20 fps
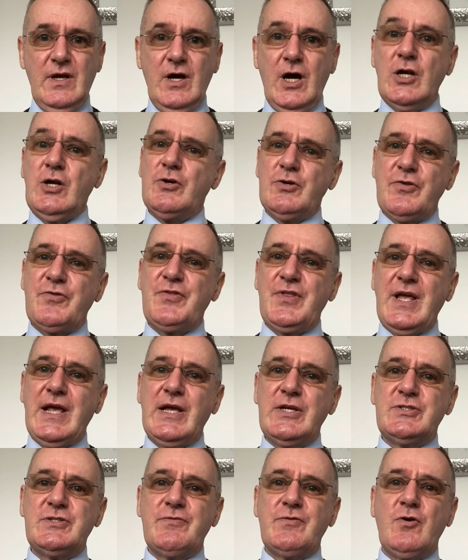A lot of
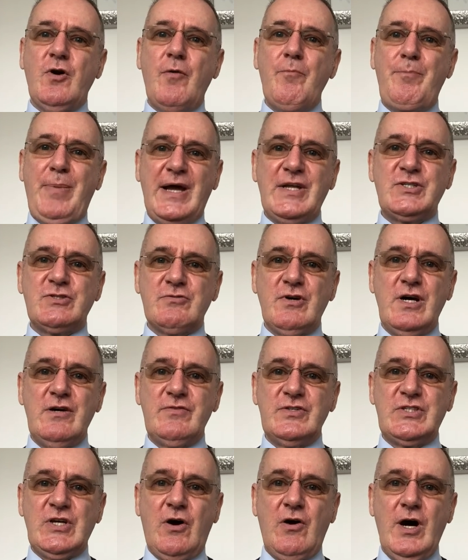things have got better over
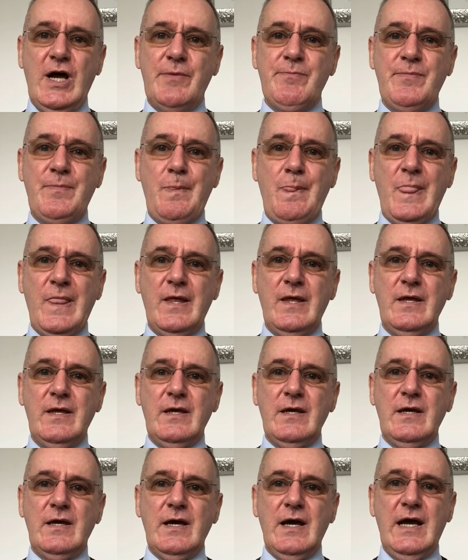time,
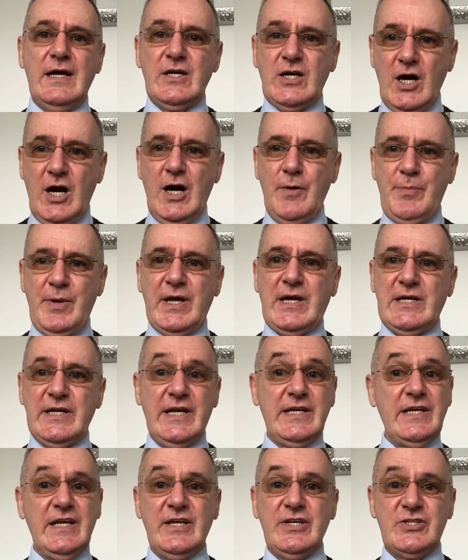and carpet
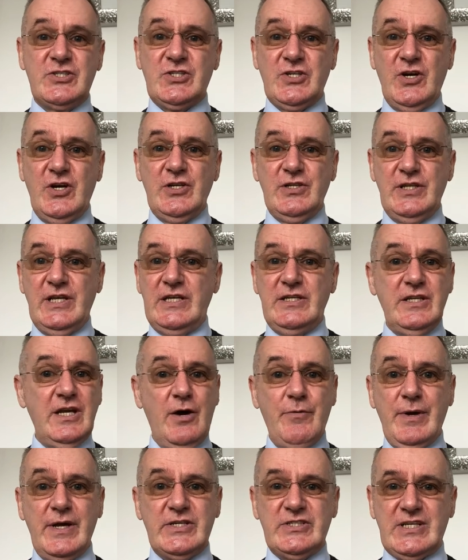cleaning is certainly
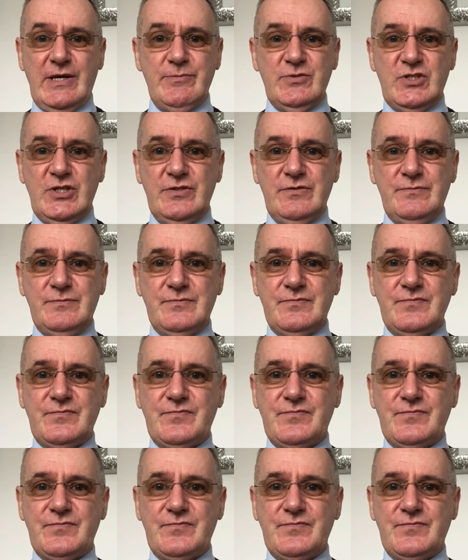no exception.